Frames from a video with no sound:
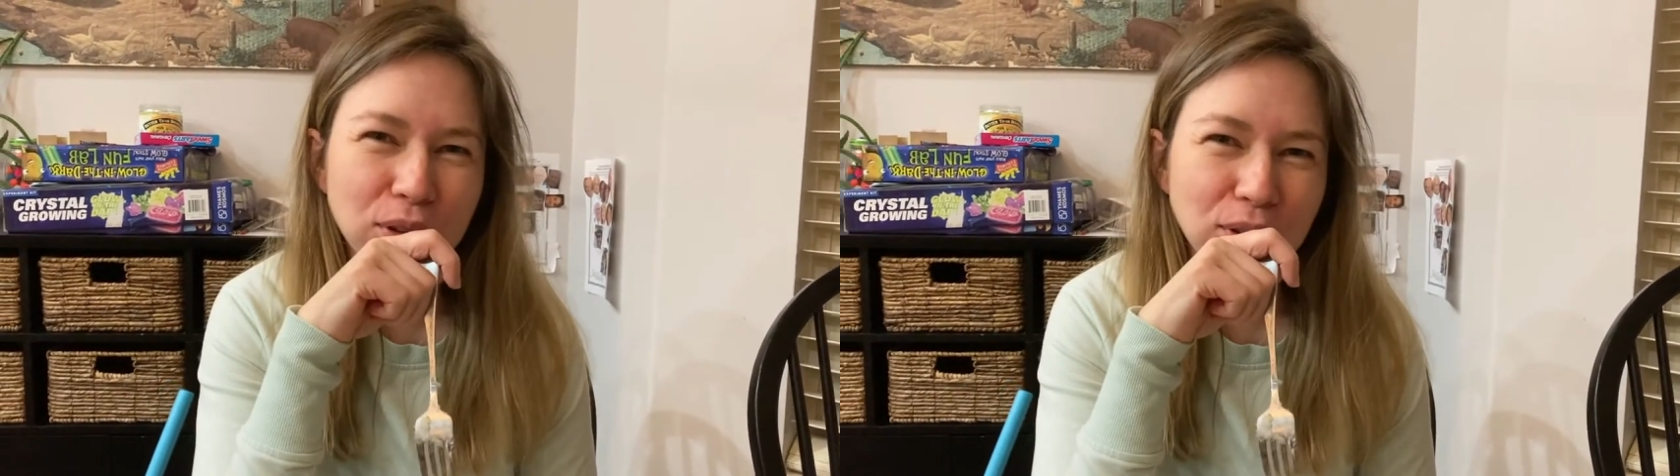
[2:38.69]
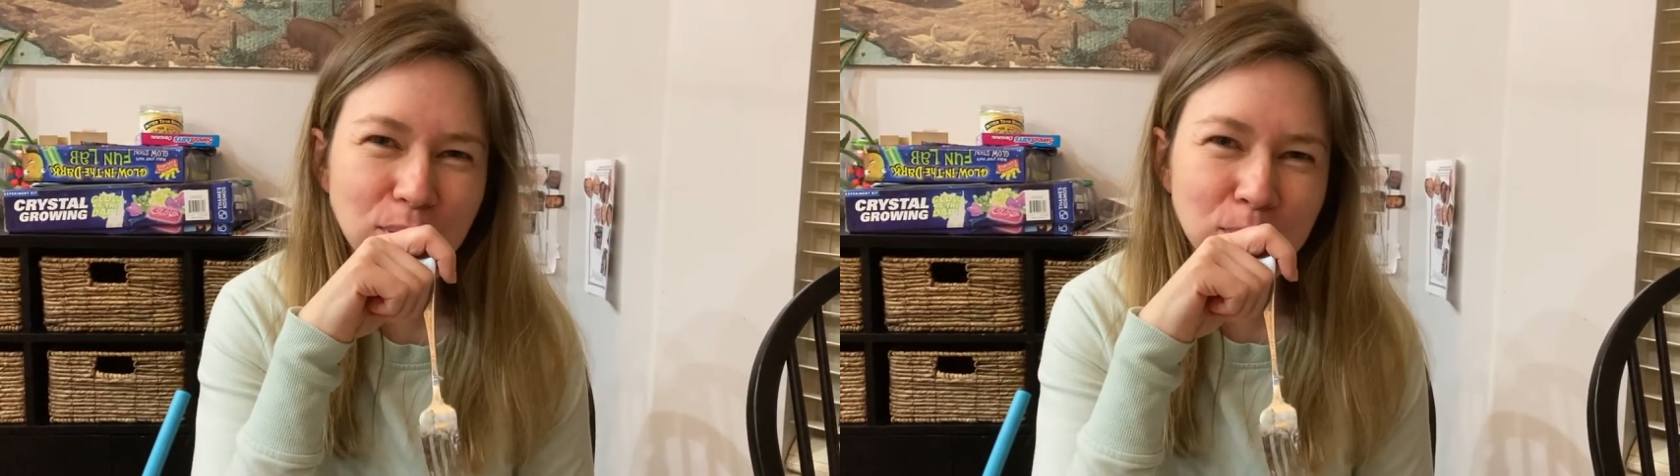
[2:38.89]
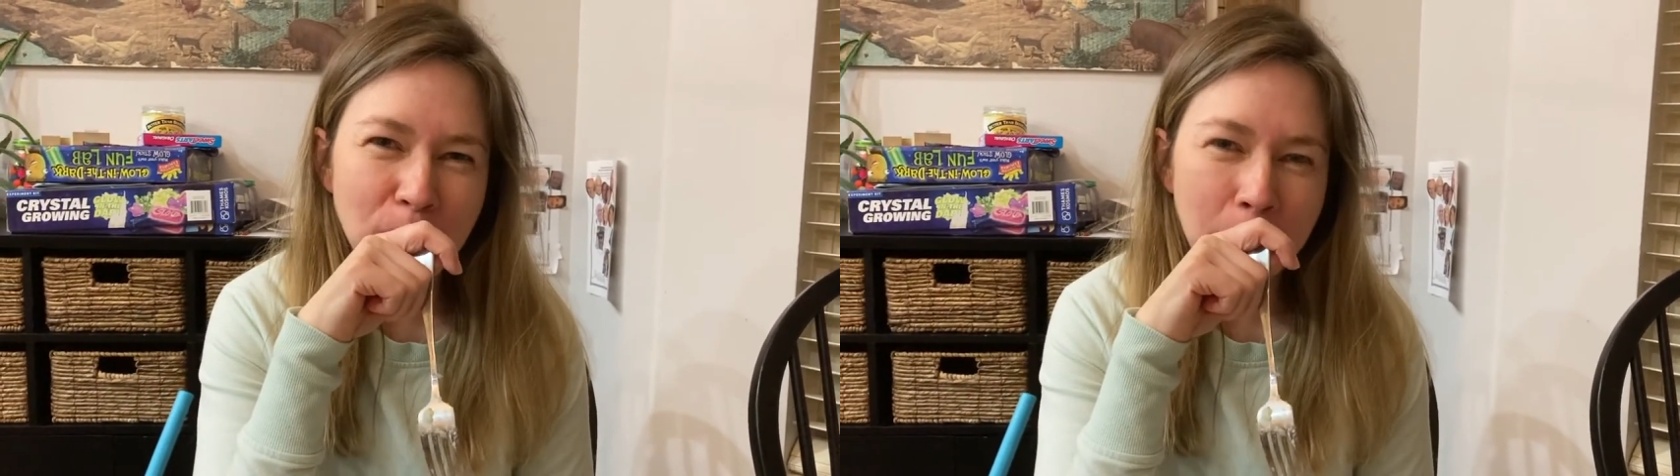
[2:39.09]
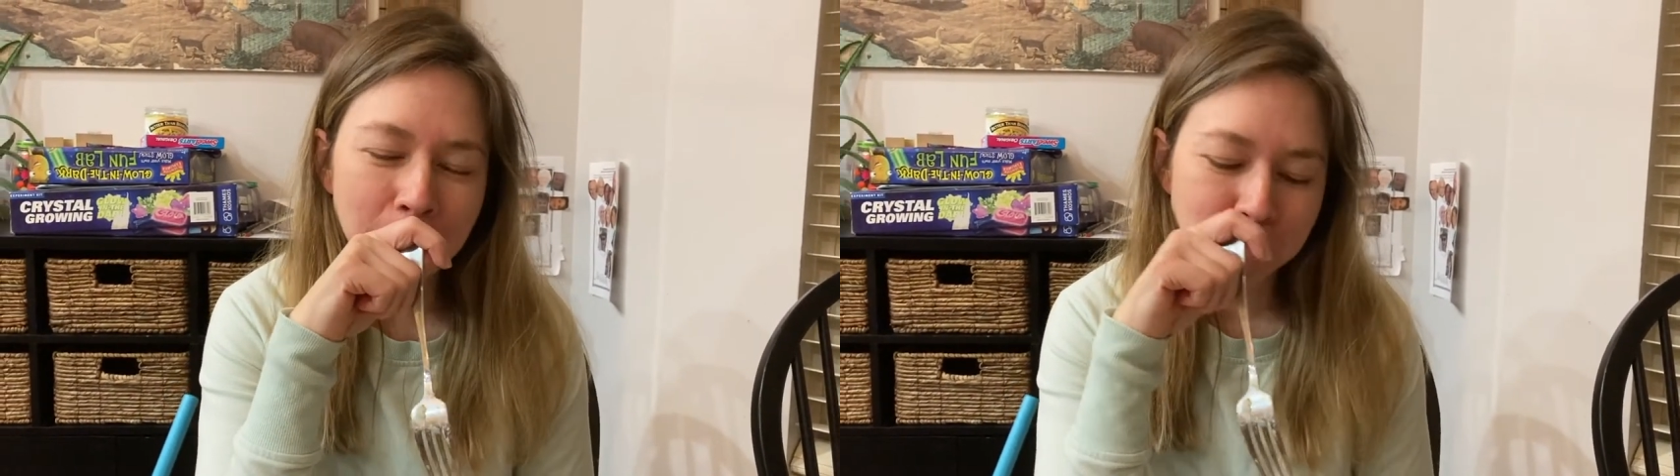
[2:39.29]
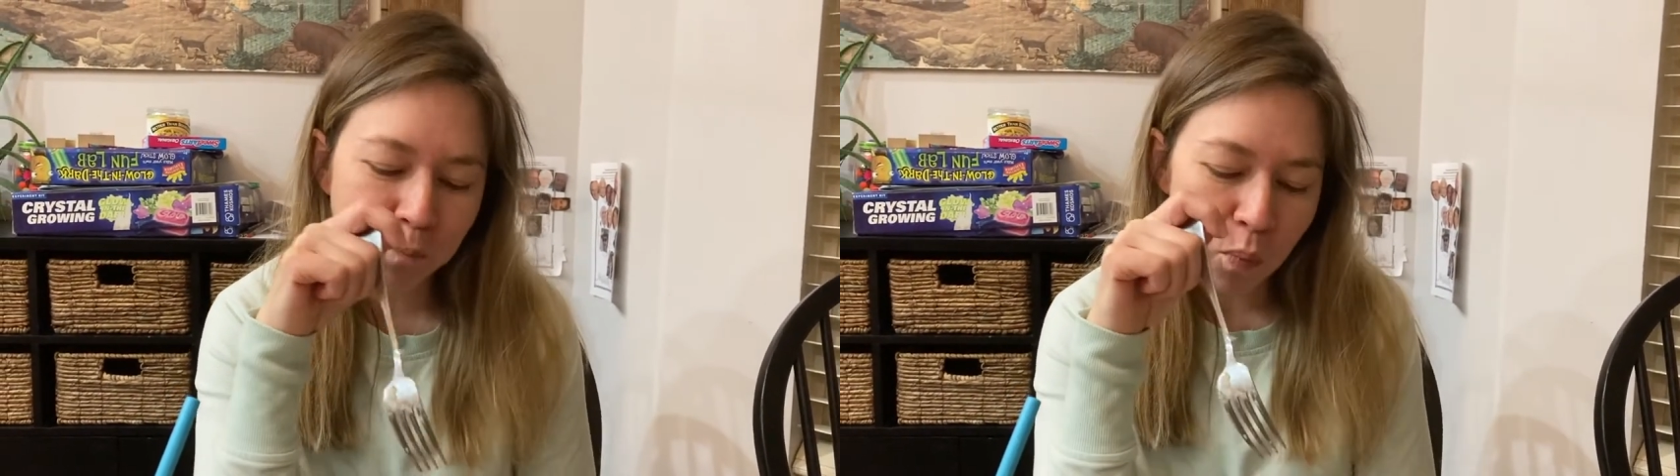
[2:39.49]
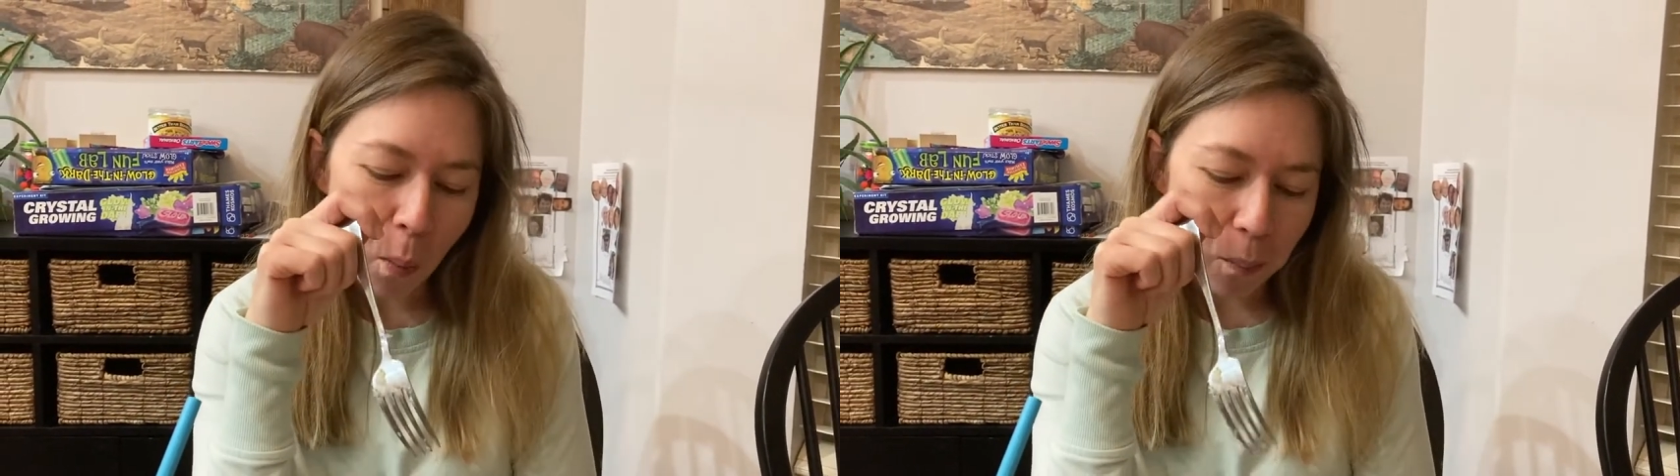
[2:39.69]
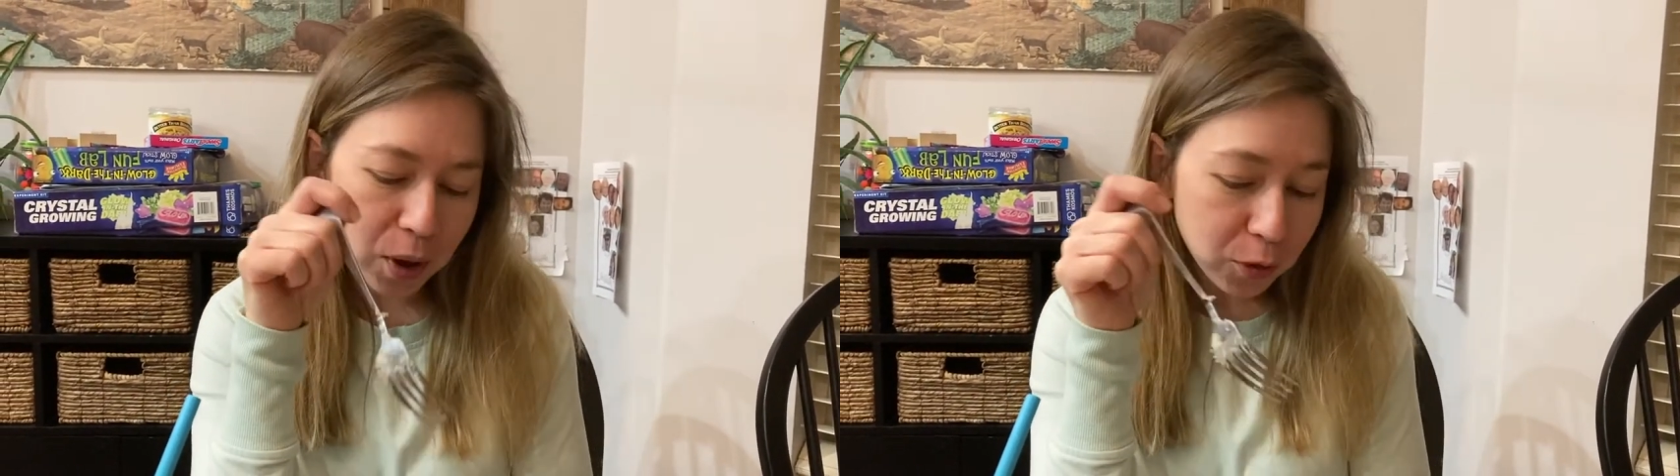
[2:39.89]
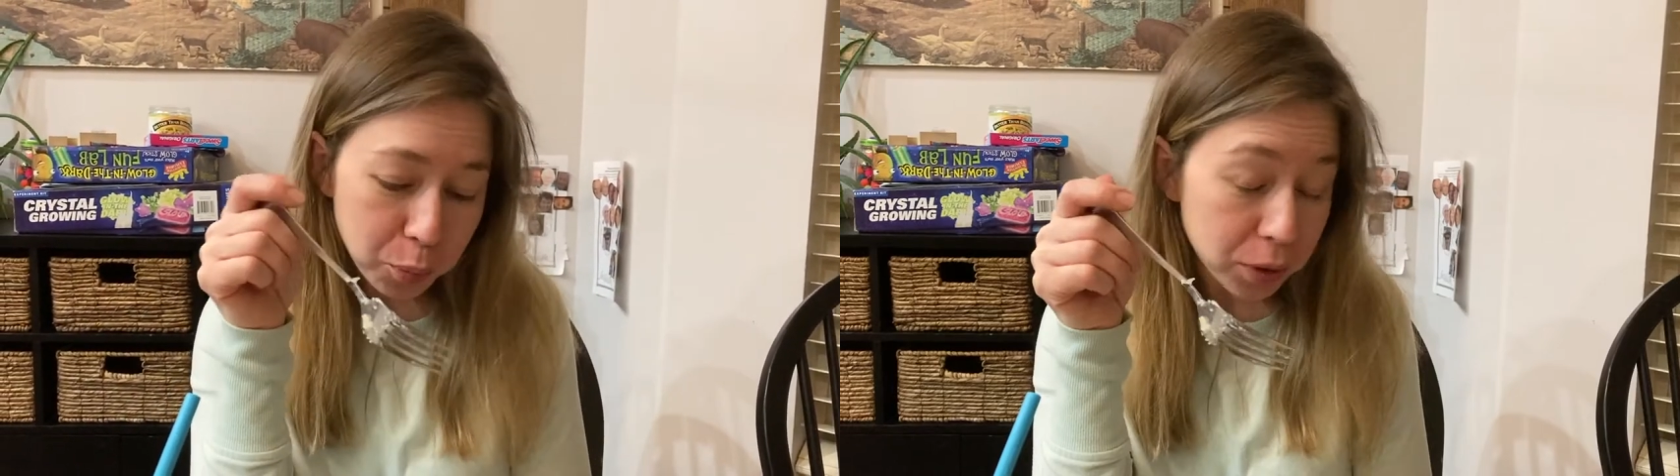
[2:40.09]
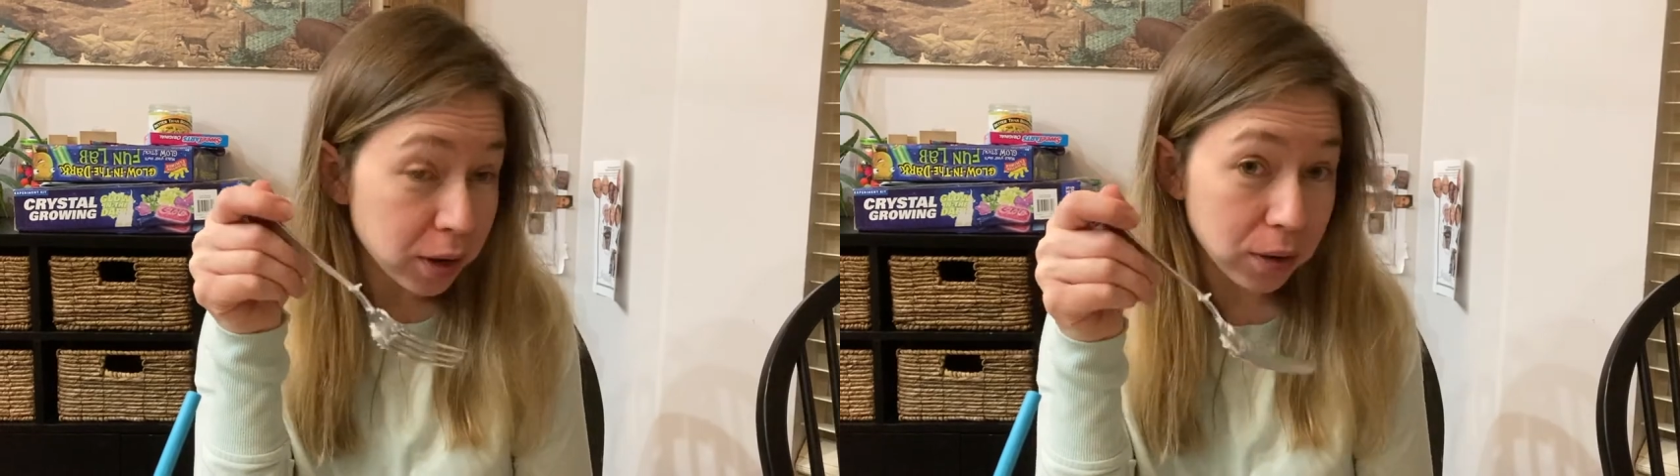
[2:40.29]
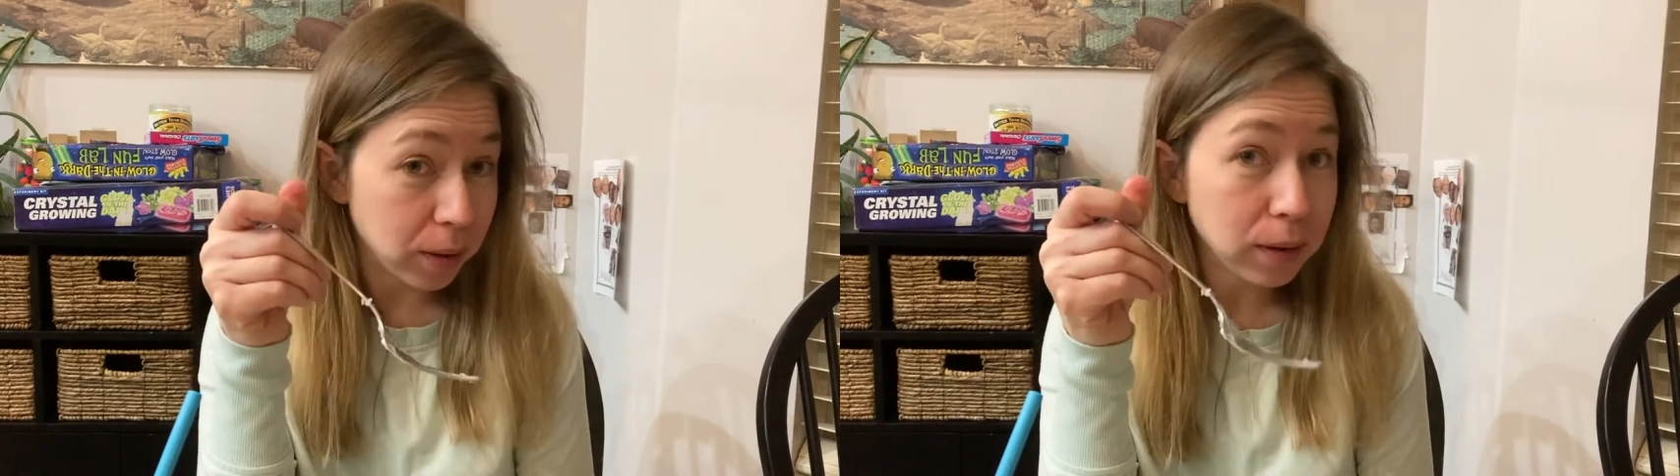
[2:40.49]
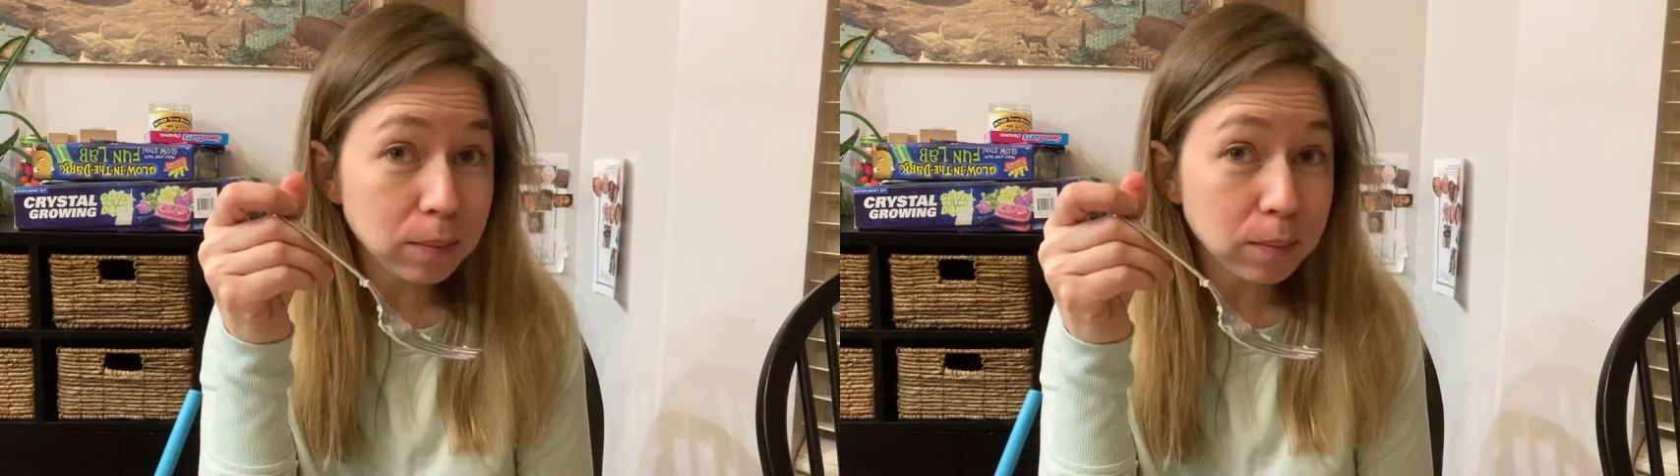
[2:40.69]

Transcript: Say it's delicious. It's pretty good.